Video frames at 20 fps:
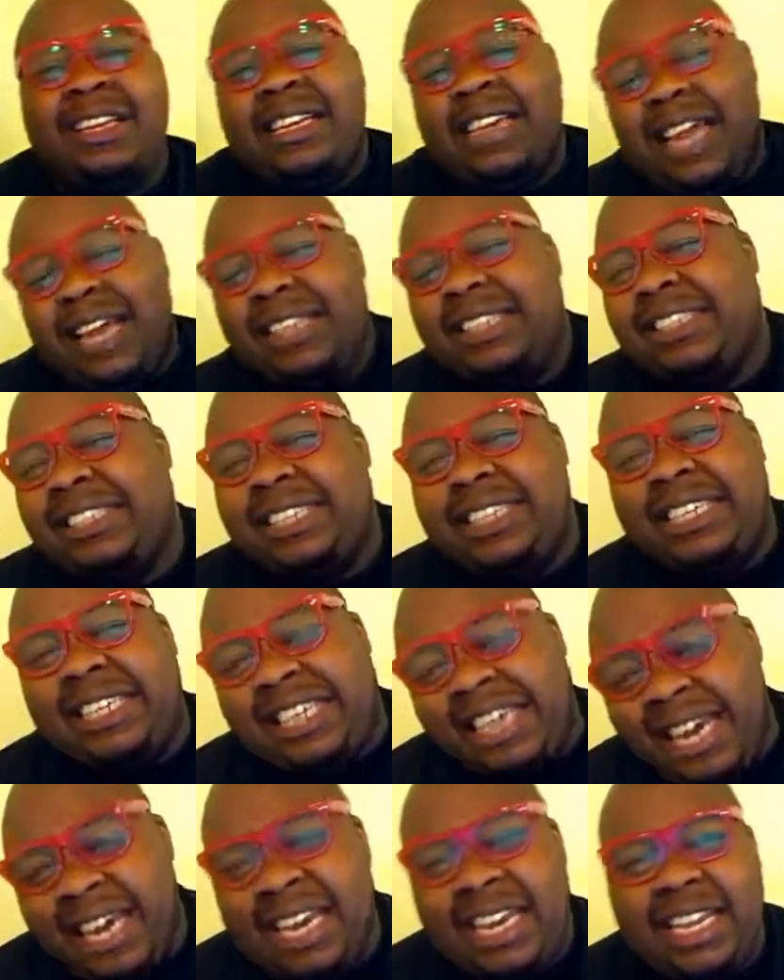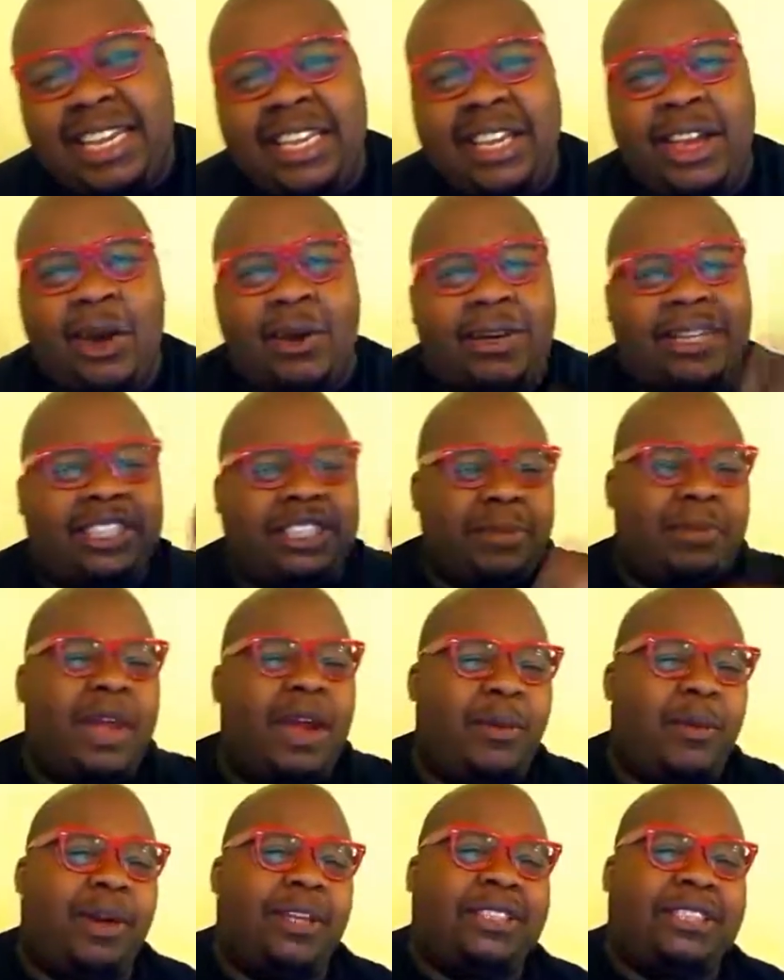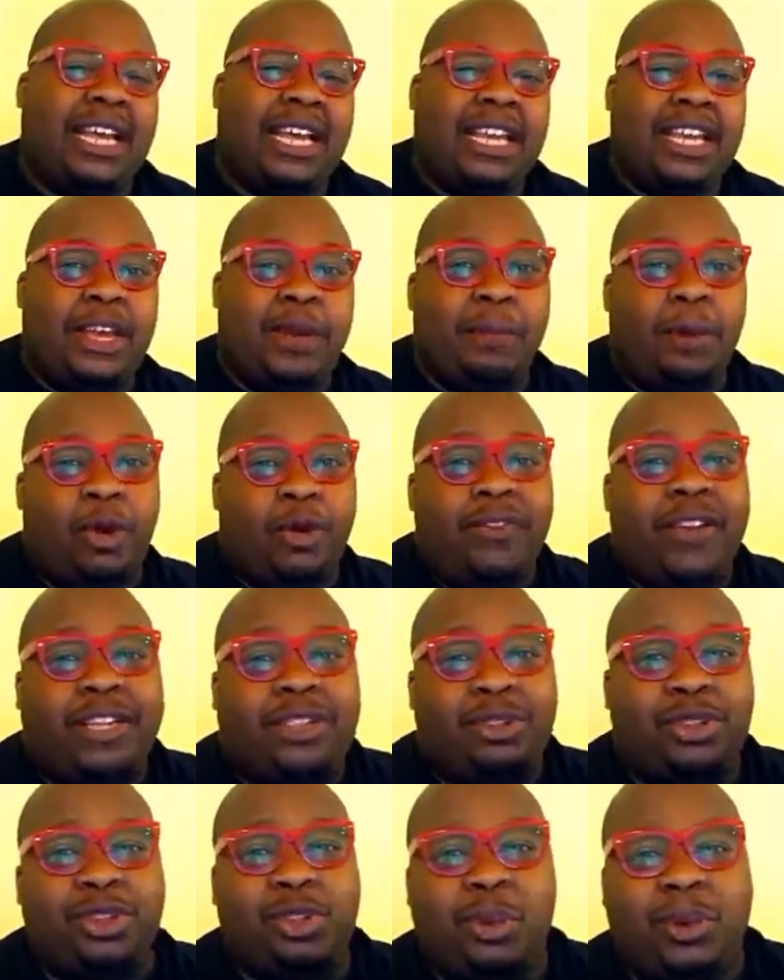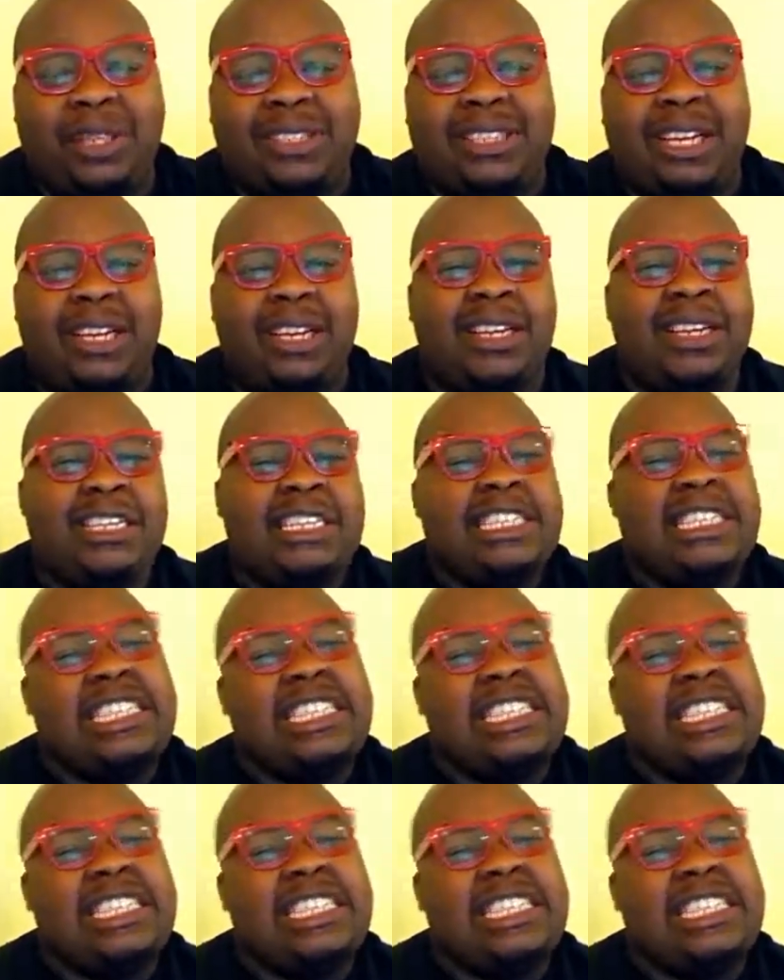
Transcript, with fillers: Let's get it. Yo, this your man, Words Taylor, your motivational storyteller.